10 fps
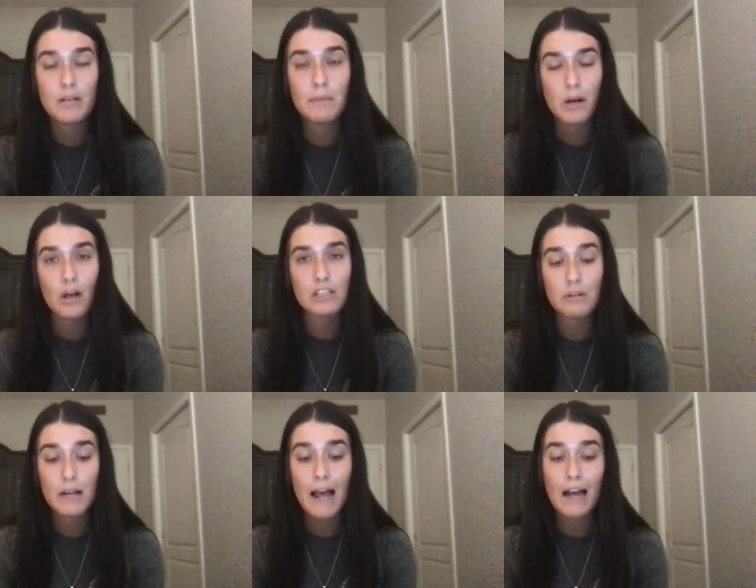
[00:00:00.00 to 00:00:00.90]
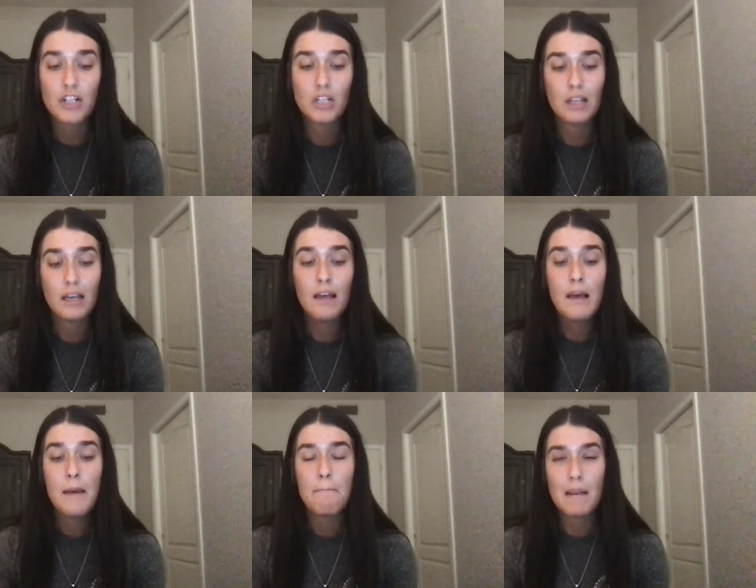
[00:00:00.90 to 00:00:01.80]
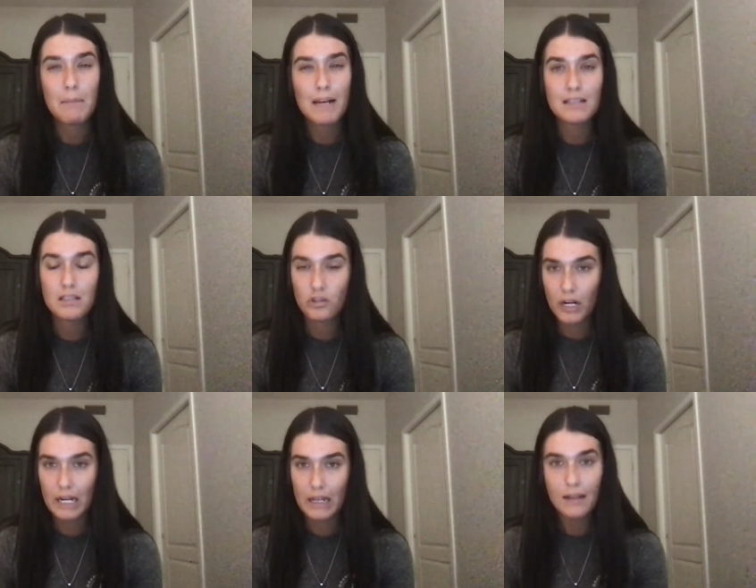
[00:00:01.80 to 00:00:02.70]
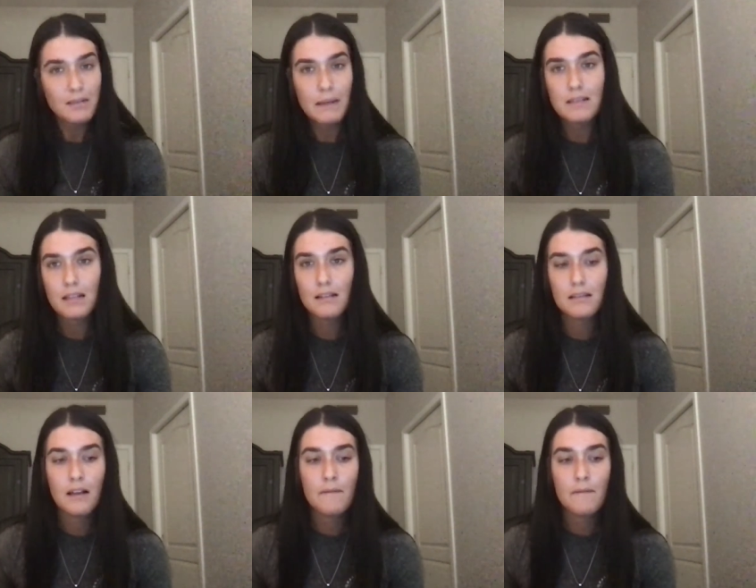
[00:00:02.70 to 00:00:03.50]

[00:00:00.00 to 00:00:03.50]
but also it actually minimizes training expenses.